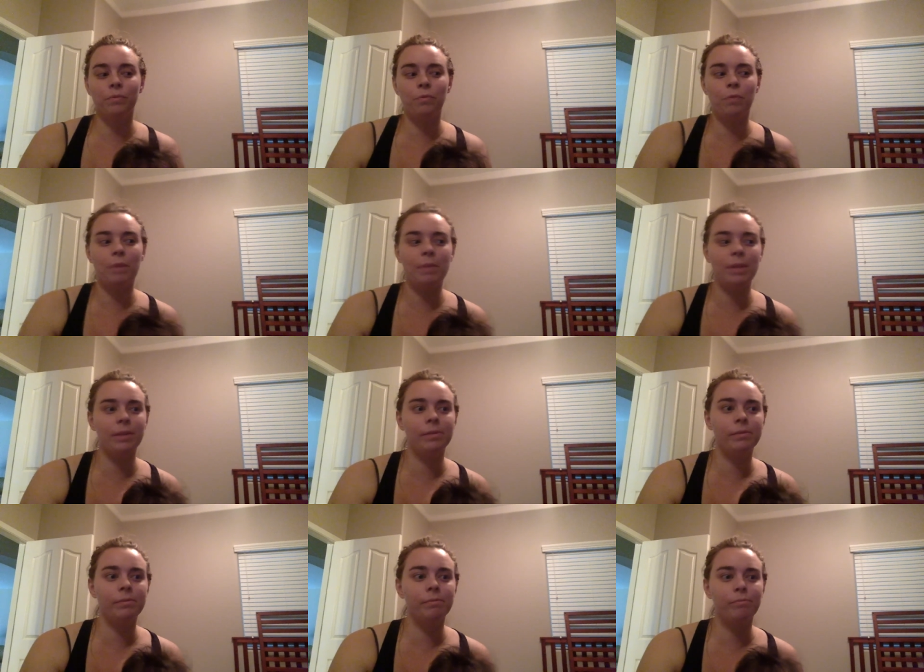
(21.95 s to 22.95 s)

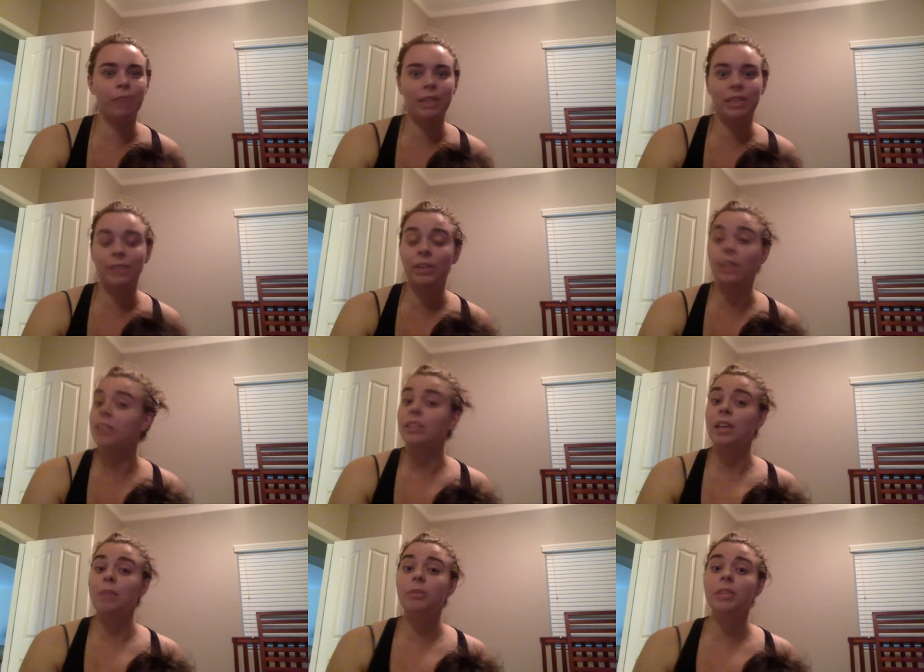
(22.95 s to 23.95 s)
women breastfeeding
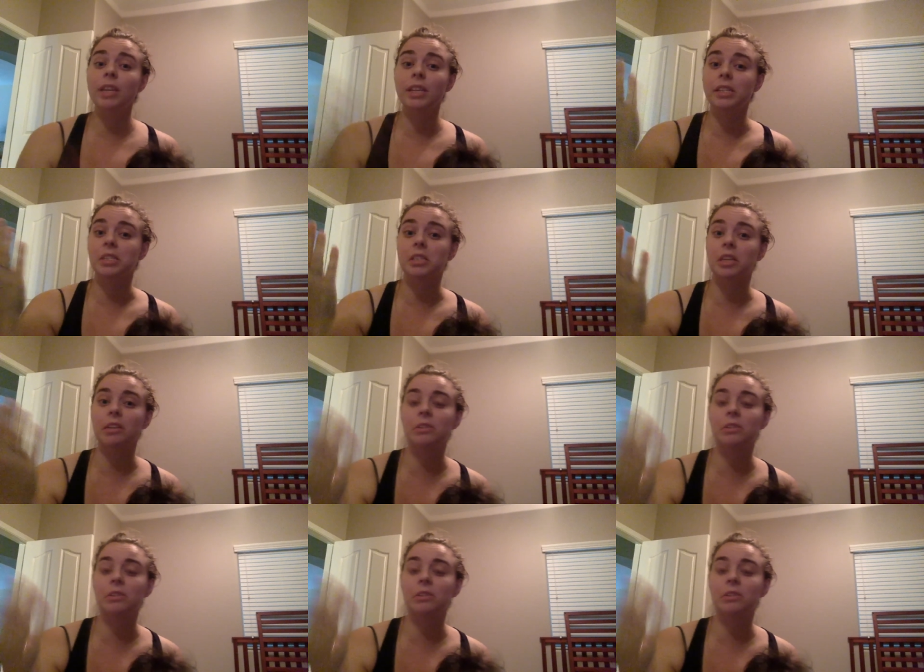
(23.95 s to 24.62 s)
simultaneously.